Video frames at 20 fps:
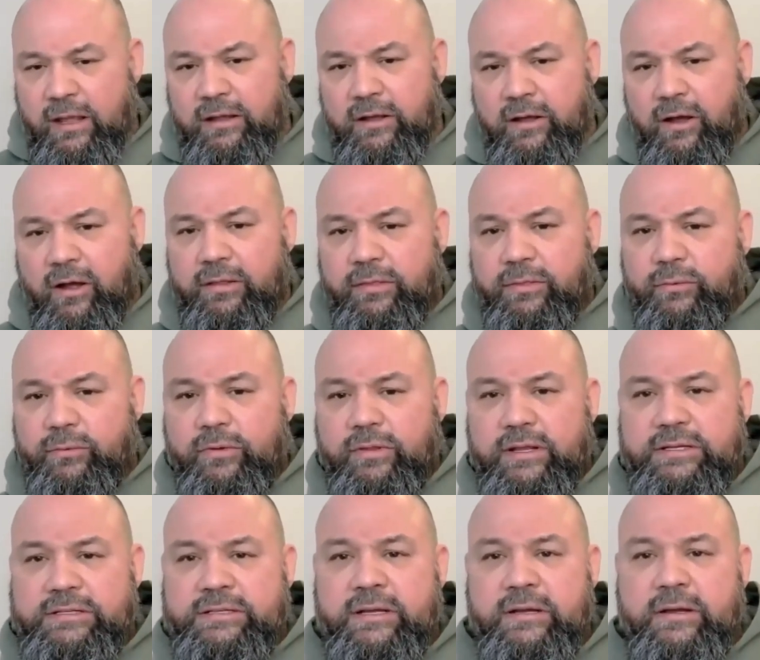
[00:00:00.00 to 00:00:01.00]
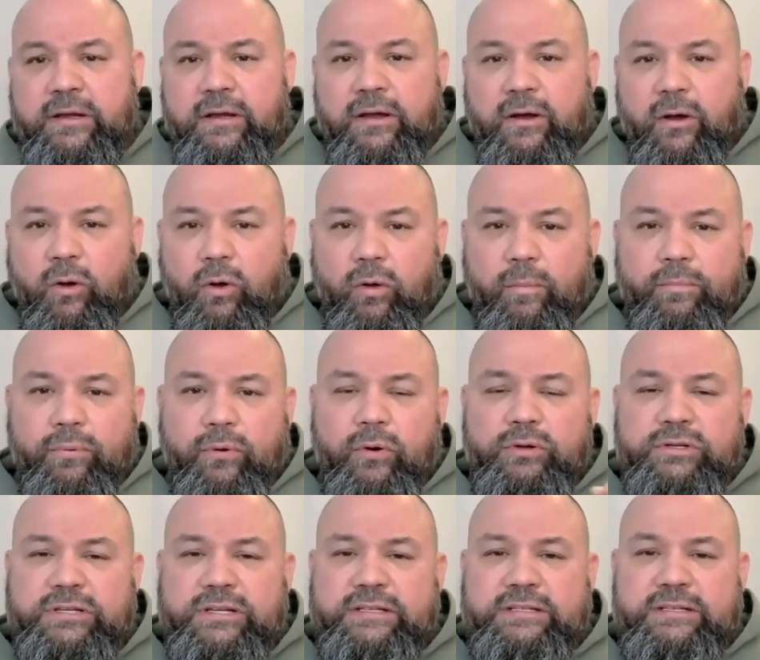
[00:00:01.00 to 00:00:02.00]
and gone through this whole
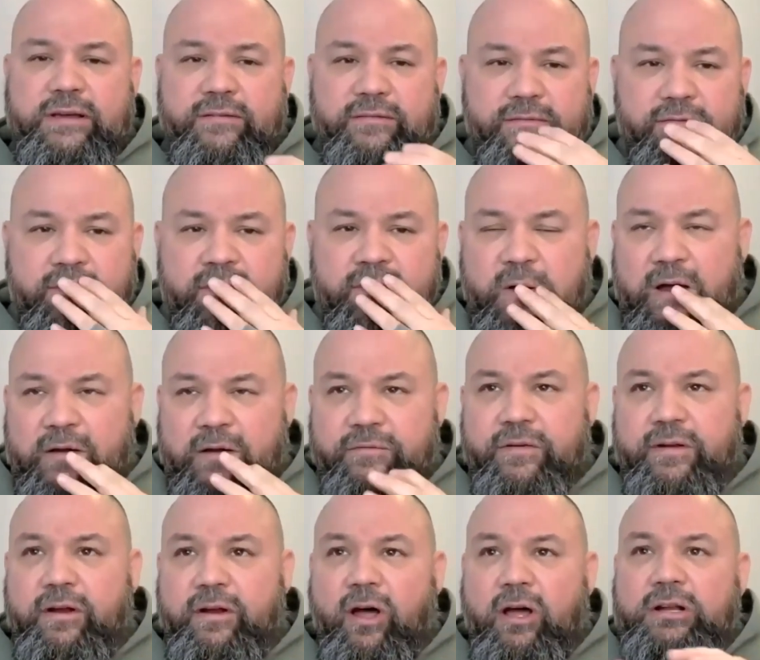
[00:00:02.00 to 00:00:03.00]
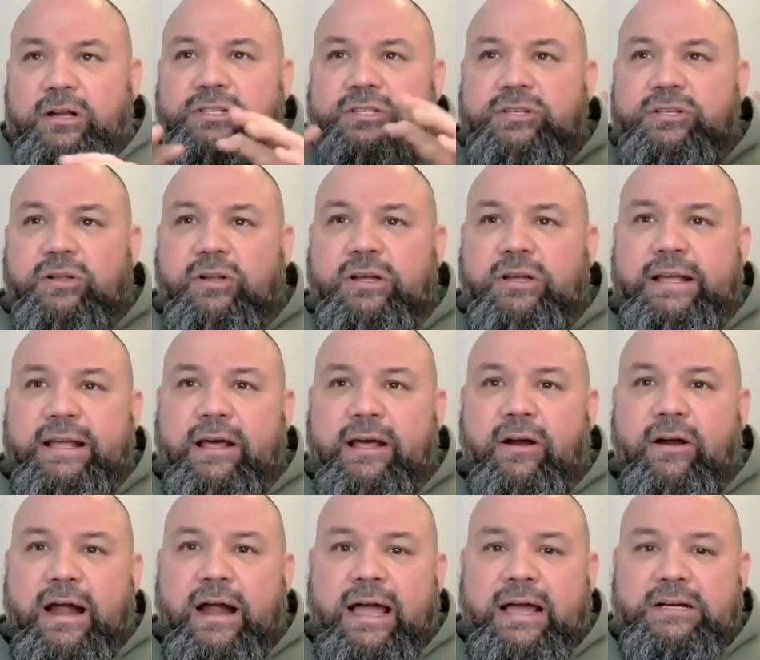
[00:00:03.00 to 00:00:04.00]
process of, of not just looking
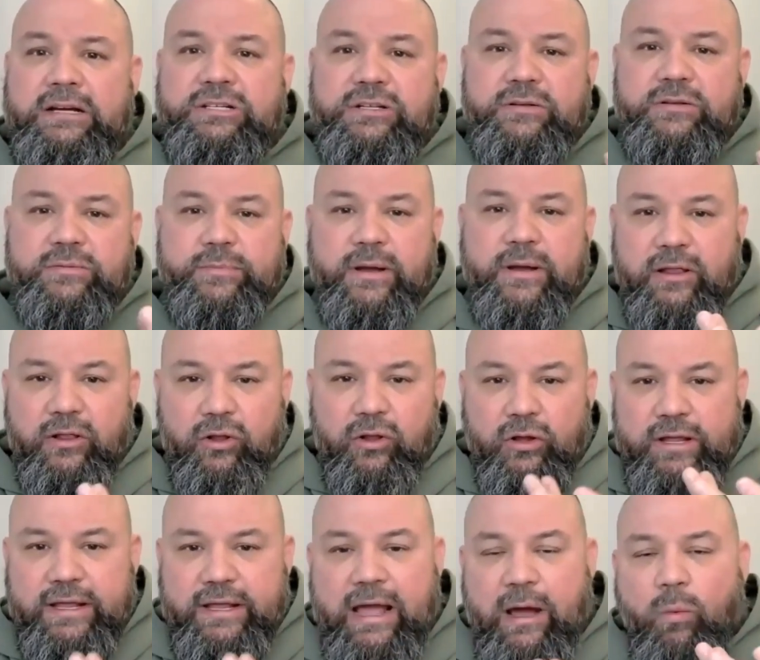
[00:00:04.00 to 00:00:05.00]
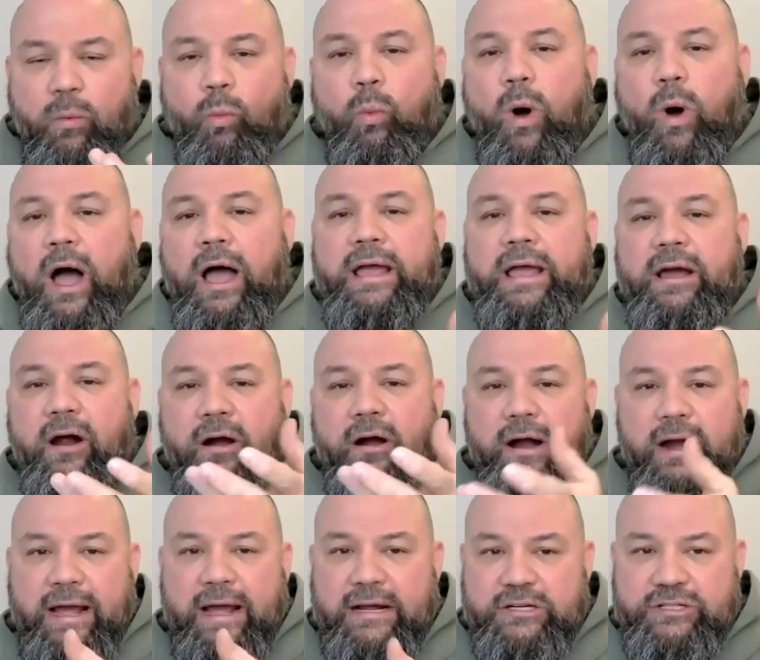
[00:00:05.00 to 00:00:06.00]
at our actions, but looking at why
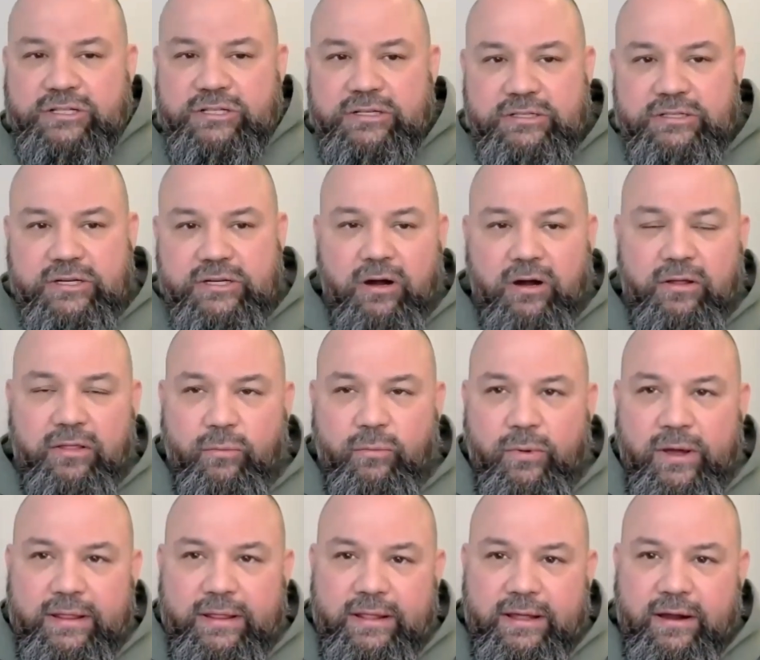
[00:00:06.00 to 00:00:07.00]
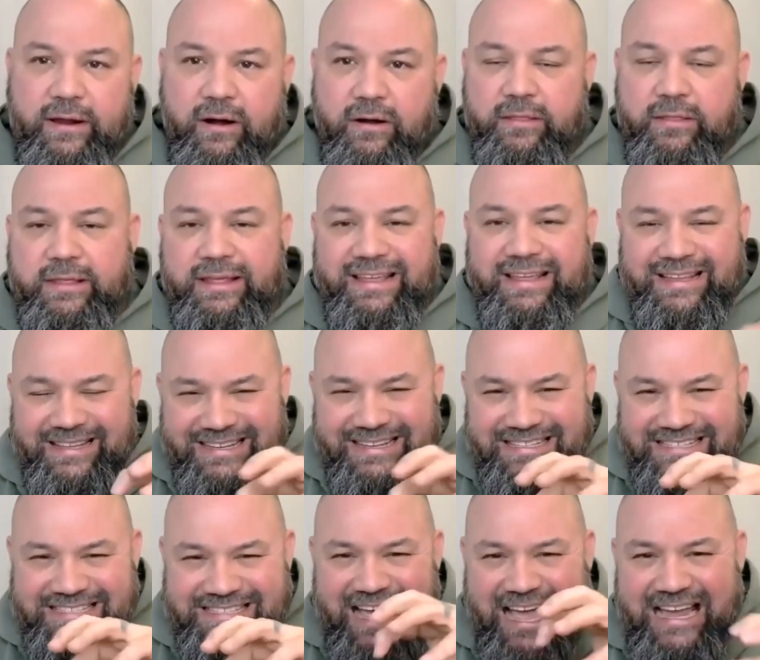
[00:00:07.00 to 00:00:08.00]
our actions are the way they are, the
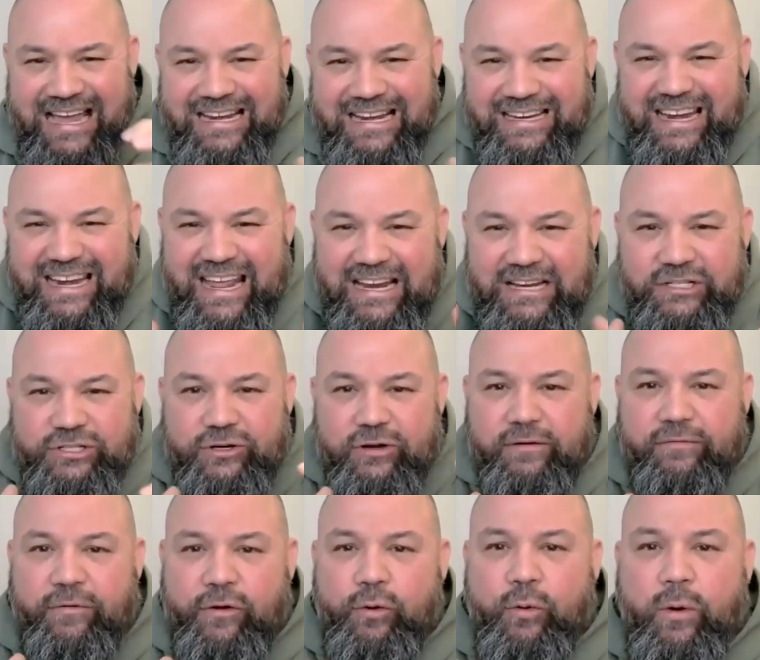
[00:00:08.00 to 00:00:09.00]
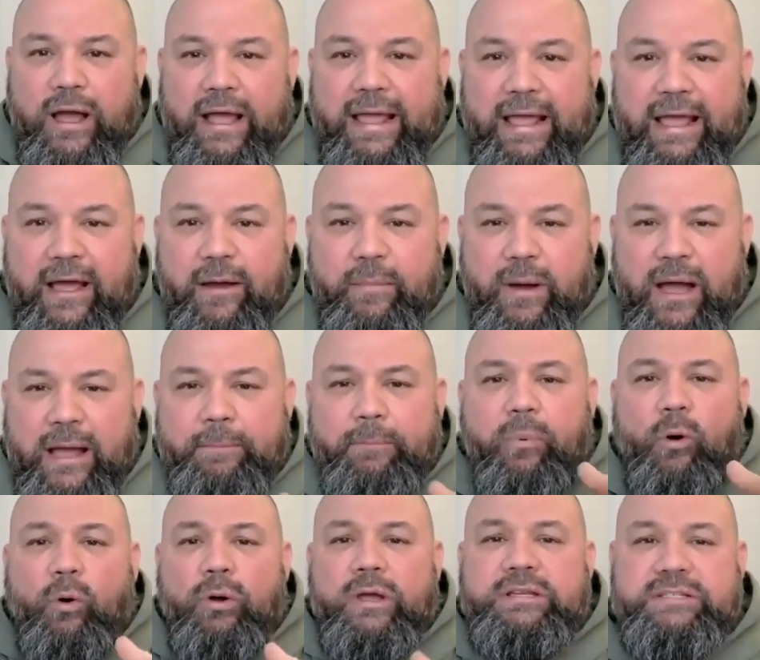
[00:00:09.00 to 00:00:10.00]
exact nature of who I am, I
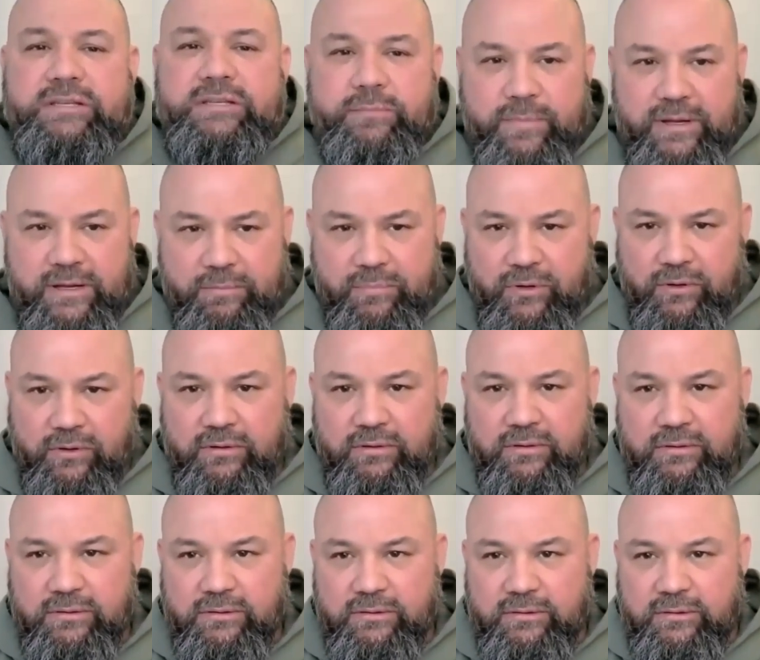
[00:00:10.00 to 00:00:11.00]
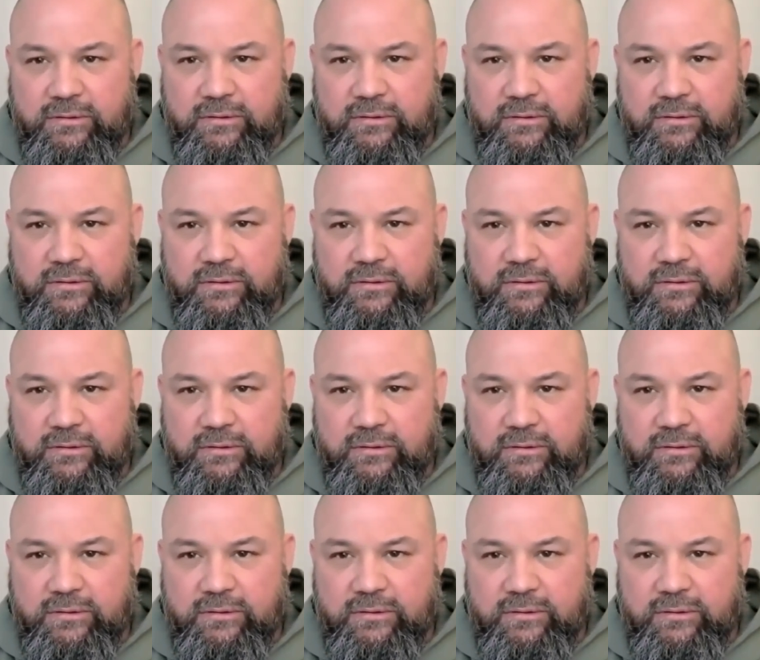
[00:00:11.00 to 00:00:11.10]
poison people.